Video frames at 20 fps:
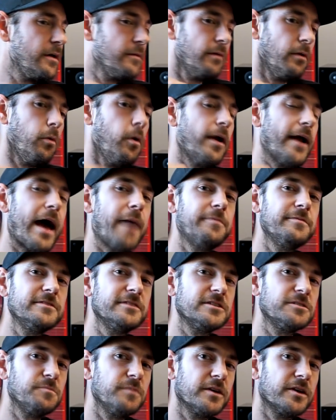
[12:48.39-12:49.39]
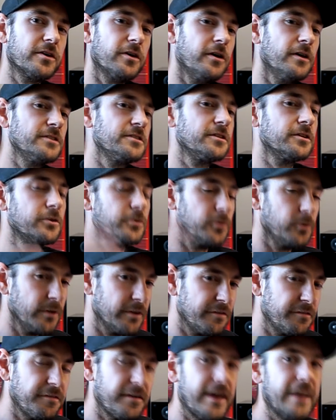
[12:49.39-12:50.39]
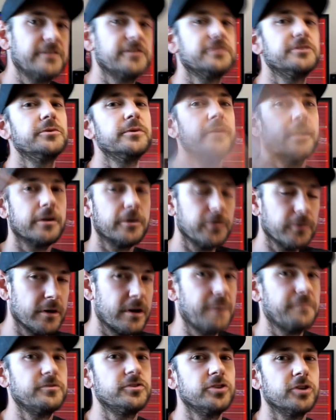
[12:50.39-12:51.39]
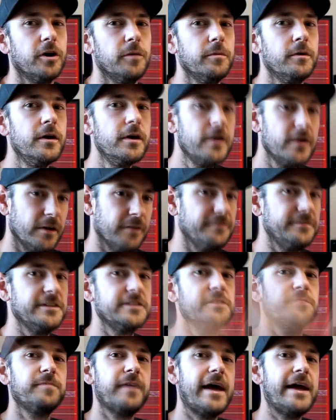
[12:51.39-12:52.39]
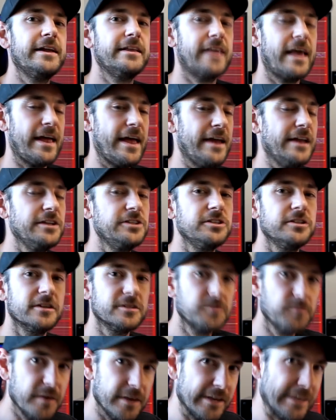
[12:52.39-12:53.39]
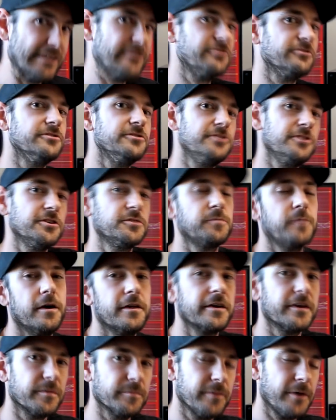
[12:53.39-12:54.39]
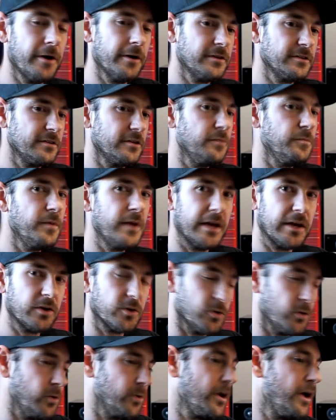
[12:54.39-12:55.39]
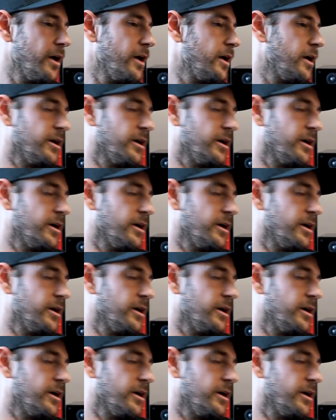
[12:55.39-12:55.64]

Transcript: But what happens is because the cooling fans are doing a good enough job of dissipating that energy that's being introduced by the components that are being cooled,